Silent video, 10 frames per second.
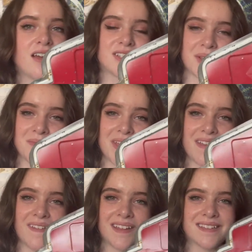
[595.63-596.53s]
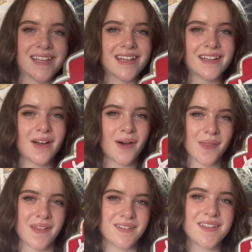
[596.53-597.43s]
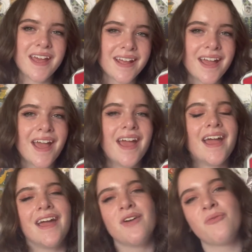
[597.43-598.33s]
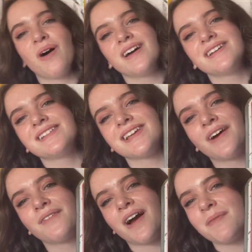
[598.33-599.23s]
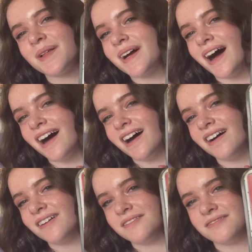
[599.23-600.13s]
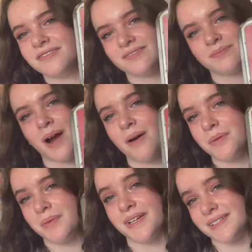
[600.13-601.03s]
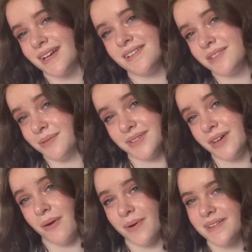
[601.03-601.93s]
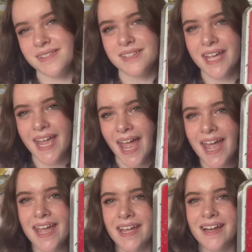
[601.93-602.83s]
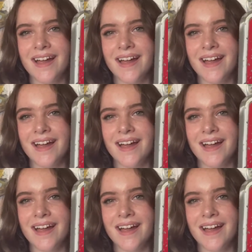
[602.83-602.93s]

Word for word: something that's like authentic. It was a replica of probably a sign someone saw once. It's like, hey,